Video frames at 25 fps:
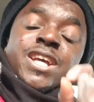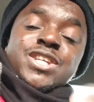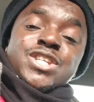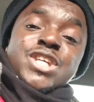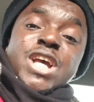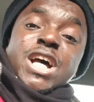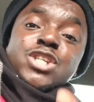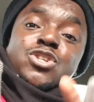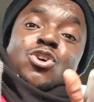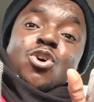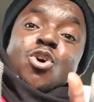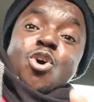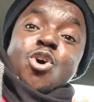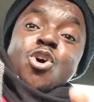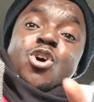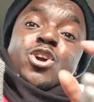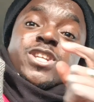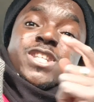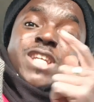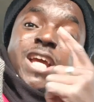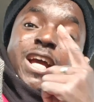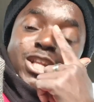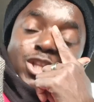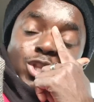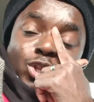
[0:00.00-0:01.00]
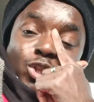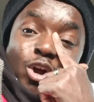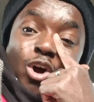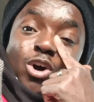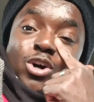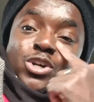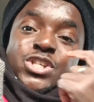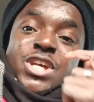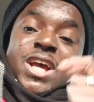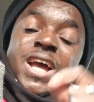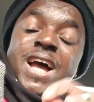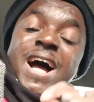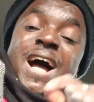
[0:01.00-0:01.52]
Yes, all their
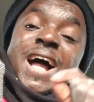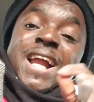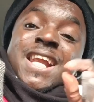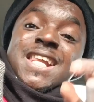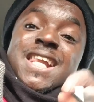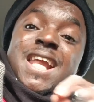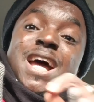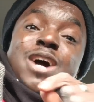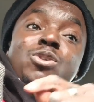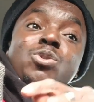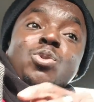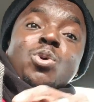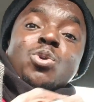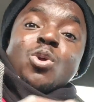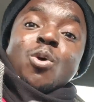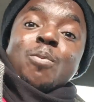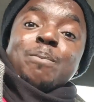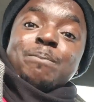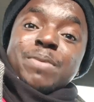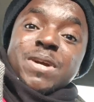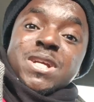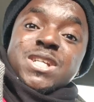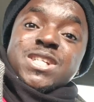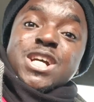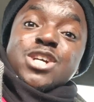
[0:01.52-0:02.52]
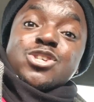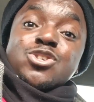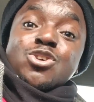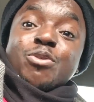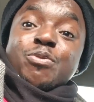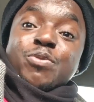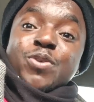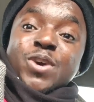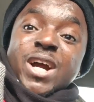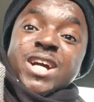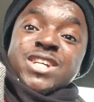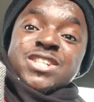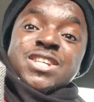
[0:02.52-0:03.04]
tongues are now to the obedience
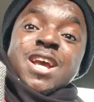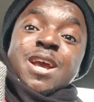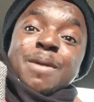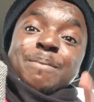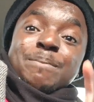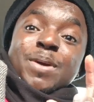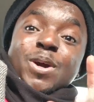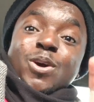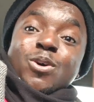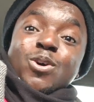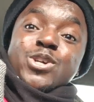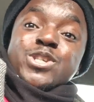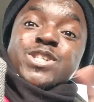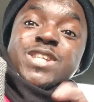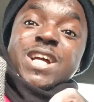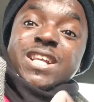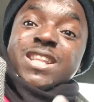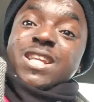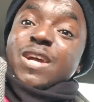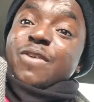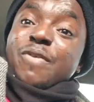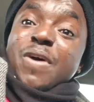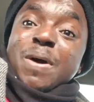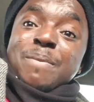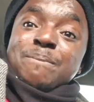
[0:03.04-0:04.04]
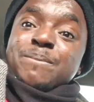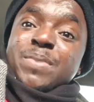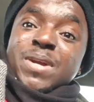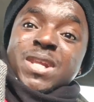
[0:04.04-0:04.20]
of Christ because they never